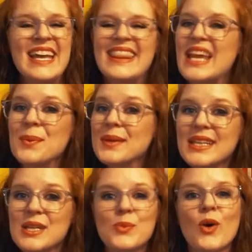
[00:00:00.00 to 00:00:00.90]
They really
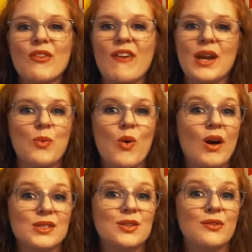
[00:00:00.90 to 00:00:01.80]
didn't want to fight a war
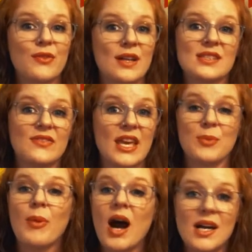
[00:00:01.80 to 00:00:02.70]
on two fronts if they
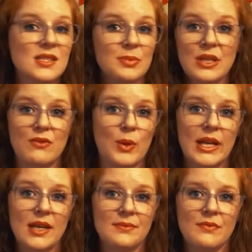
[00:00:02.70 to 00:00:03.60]
could possibly avoid
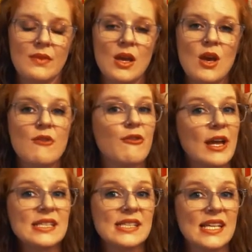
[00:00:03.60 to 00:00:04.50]
it.
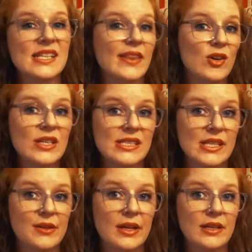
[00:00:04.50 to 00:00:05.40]
France says that they'll
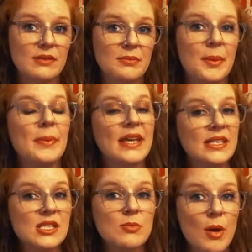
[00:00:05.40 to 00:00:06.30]
consider it, but
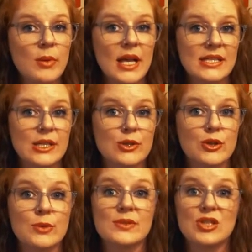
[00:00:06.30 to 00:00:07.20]
begins to mobilize their
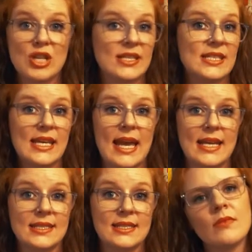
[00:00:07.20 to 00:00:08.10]
troops just in
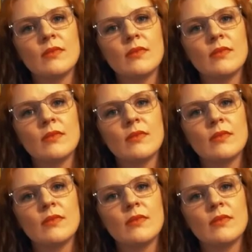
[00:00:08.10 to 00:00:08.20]
case.